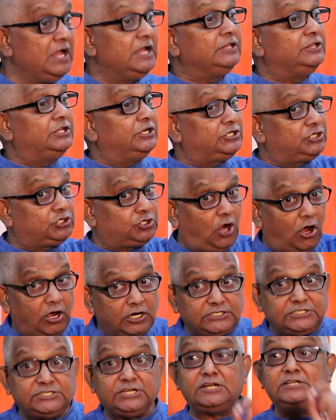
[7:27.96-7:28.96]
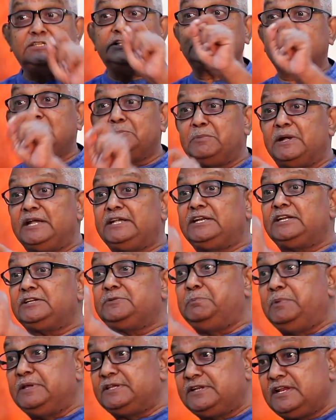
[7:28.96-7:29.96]
the torture that the British
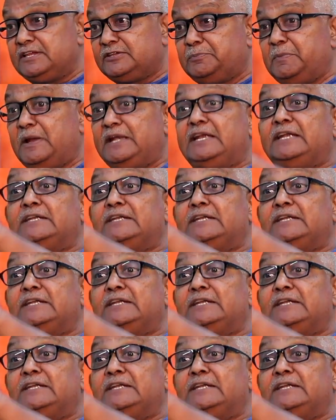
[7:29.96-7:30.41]
businessmen